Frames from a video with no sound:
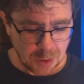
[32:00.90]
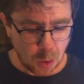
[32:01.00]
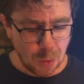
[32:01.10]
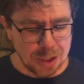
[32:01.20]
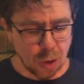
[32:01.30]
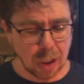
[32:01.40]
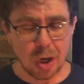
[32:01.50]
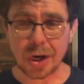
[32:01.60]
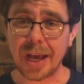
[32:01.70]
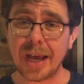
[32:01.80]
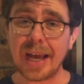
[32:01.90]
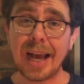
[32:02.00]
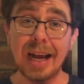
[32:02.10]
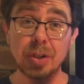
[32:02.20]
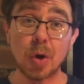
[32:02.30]
when you look
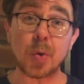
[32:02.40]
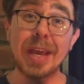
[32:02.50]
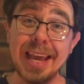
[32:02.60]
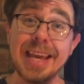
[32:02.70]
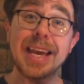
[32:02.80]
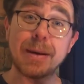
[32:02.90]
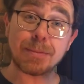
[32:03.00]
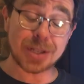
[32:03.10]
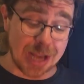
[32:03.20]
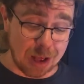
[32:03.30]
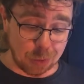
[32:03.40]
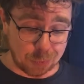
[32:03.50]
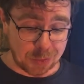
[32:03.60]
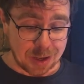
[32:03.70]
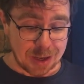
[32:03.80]
at who he
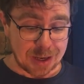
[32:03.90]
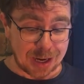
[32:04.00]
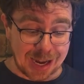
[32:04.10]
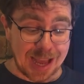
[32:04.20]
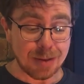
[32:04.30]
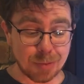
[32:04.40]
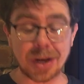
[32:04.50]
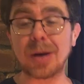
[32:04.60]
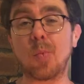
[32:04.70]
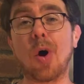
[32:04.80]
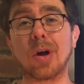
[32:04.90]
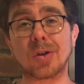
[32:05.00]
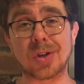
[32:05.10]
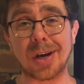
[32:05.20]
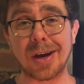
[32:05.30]
himself claimed that he
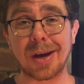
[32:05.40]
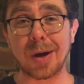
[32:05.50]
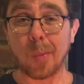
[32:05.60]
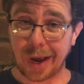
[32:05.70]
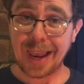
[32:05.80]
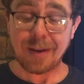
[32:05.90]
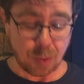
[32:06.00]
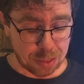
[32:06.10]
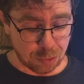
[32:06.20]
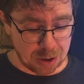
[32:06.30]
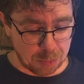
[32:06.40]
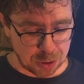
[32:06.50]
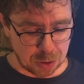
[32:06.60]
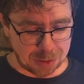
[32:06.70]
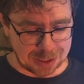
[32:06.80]
was, we're left with three
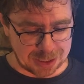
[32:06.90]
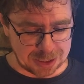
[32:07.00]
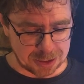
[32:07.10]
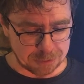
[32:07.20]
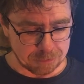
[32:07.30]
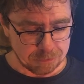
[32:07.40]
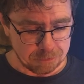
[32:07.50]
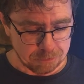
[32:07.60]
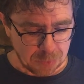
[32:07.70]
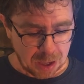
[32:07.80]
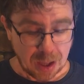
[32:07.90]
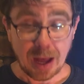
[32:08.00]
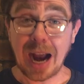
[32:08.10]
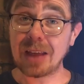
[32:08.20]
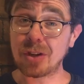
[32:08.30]
possibilities.
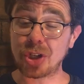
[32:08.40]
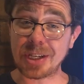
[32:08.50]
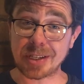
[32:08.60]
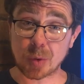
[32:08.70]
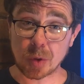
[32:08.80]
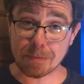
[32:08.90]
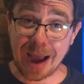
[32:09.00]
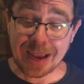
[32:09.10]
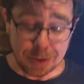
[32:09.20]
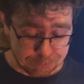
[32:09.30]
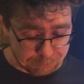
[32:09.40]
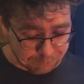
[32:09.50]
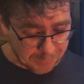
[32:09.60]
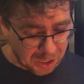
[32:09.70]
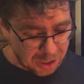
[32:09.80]
Either Jesus was mad,
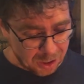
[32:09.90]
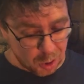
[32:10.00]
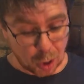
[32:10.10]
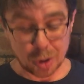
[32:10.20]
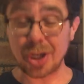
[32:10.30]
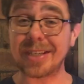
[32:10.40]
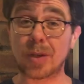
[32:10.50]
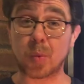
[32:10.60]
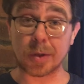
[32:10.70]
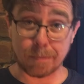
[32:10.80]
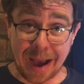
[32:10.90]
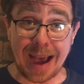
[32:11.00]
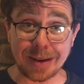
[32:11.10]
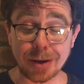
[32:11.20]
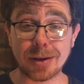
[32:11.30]
or Jesus was
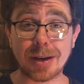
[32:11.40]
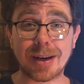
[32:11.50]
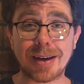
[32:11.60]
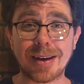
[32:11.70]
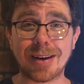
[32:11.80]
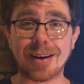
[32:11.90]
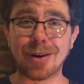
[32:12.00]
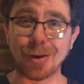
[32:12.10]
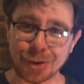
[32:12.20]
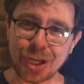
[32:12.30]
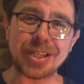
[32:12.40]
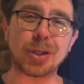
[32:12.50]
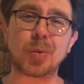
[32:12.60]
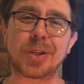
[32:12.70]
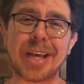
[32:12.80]
bad, or
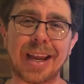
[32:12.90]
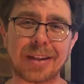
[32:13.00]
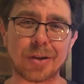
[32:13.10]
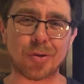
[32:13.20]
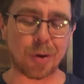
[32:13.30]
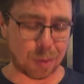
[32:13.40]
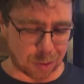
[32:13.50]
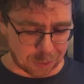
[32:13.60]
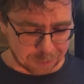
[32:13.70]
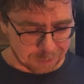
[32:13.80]
Jesus was telling the truth.